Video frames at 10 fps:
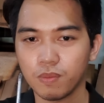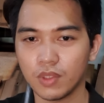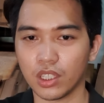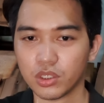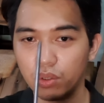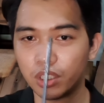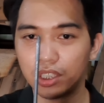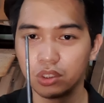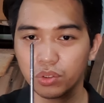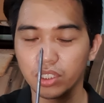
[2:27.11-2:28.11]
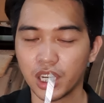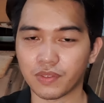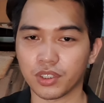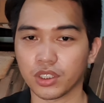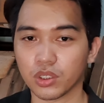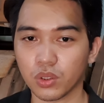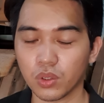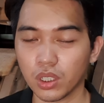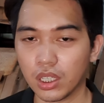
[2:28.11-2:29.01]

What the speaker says: it's only a screwdriver. So